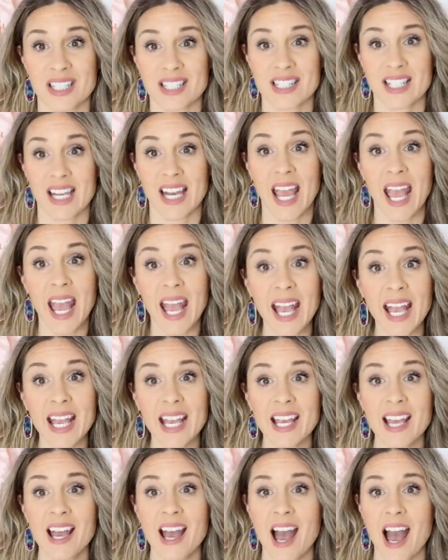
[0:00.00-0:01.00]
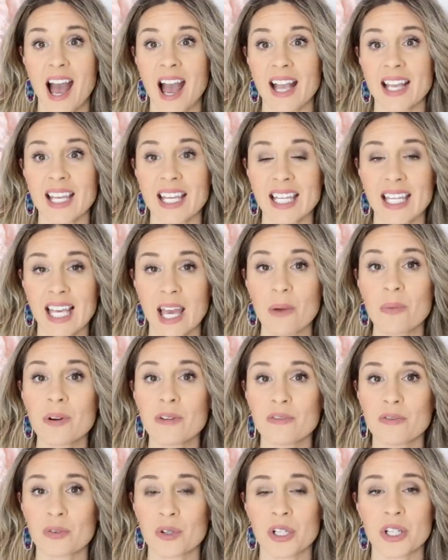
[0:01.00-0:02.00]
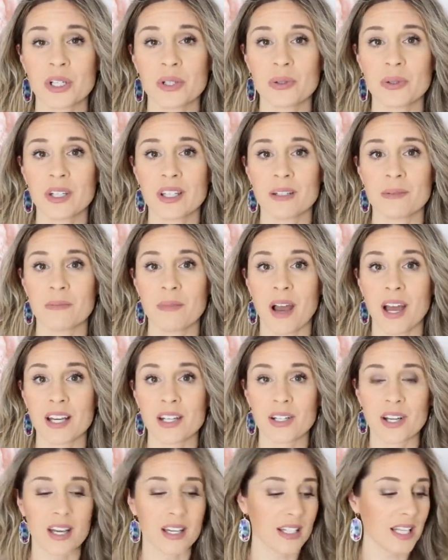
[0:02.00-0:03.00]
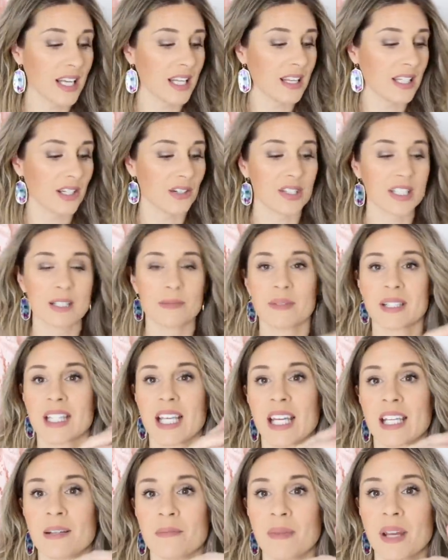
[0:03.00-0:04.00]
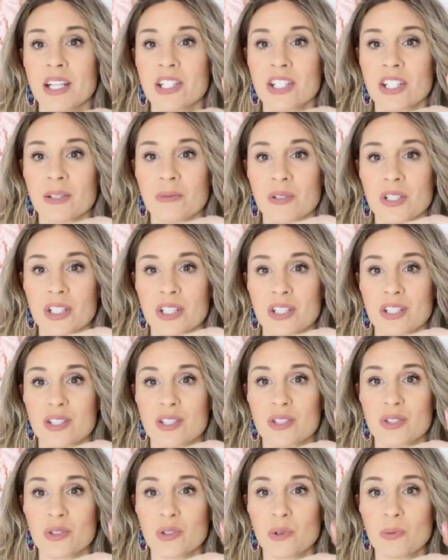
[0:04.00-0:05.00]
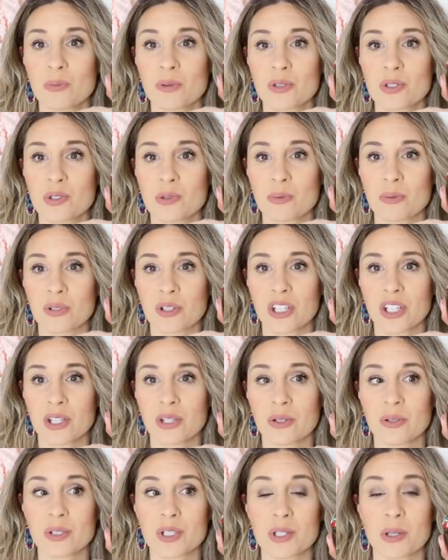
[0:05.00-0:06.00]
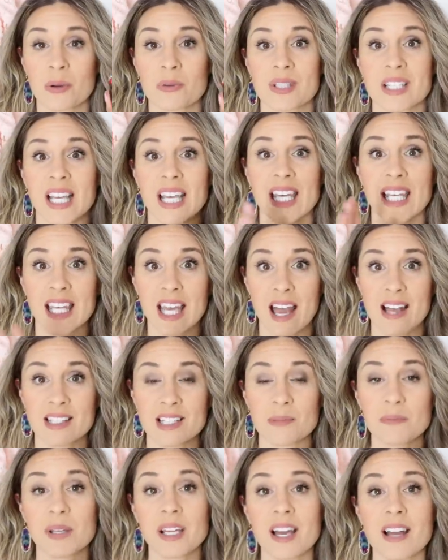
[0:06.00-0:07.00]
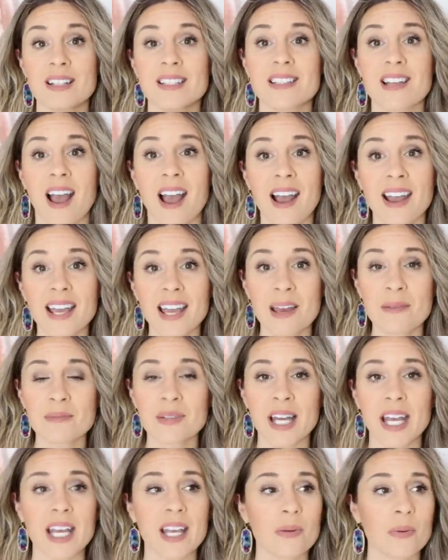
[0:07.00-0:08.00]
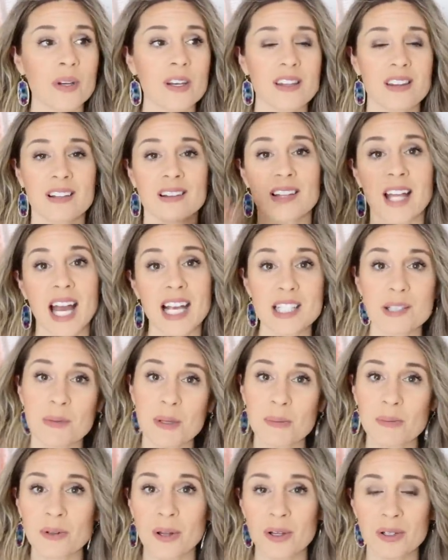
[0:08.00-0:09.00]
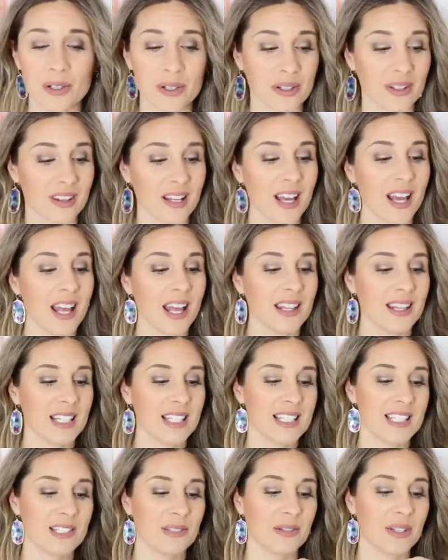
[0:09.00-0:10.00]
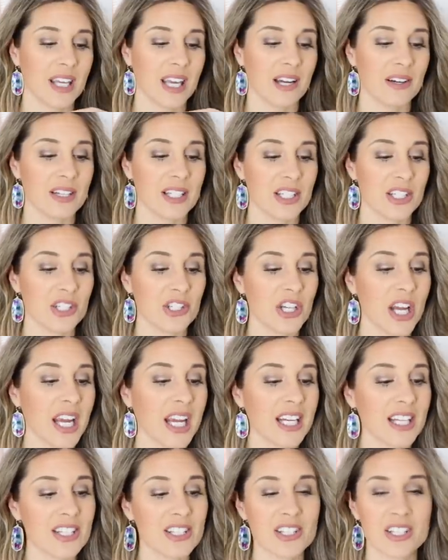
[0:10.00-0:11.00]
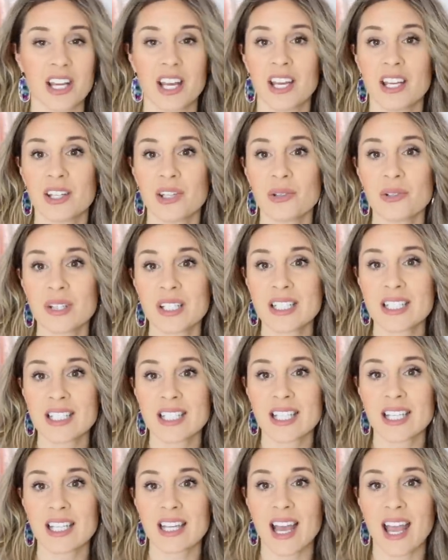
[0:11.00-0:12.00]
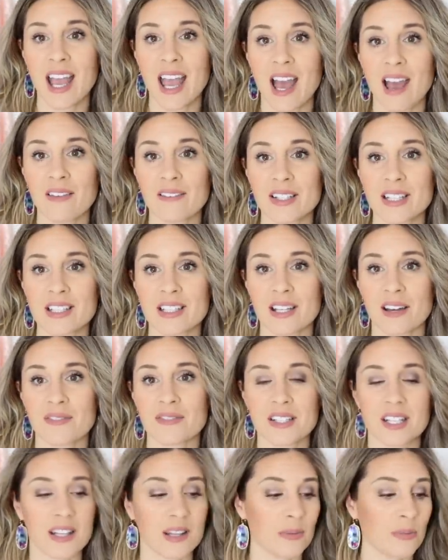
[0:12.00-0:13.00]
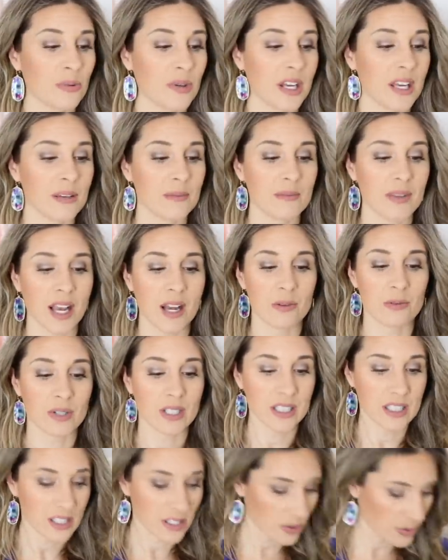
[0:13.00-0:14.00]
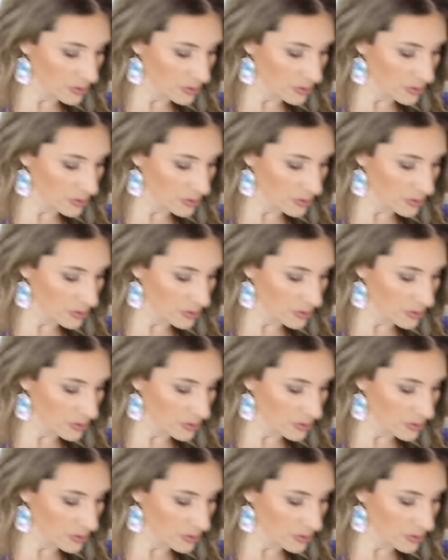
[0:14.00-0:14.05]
said, hey, I can get one for you in the mon uh, in the Christmas animation, which is super, super cute. So I was like, yes, because I am like one of the last people on earth that still carries change. You can see I have it stuffed to the brim. I really do.